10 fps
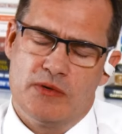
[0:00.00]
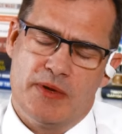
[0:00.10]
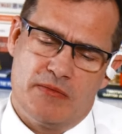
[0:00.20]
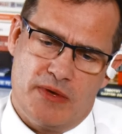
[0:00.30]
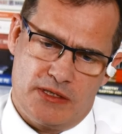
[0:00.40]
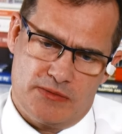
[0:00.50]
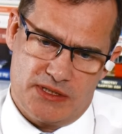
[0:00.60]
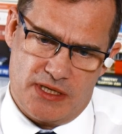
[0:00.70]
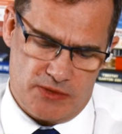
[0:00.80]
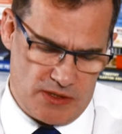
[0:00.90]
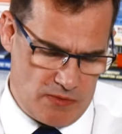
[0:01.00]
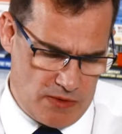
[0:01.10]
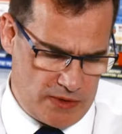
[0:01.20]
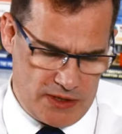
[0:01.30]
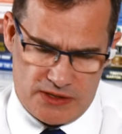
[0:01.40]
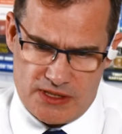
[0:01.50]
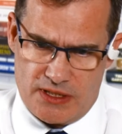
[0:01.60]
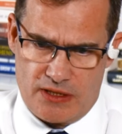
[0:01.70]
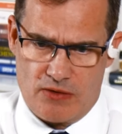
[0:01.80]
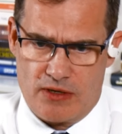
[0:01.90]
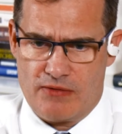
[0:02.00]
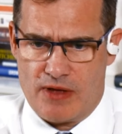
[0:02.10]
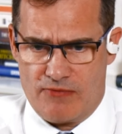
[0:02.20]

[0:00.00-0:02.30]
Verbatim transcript: what about the management team? So what are you sitting on?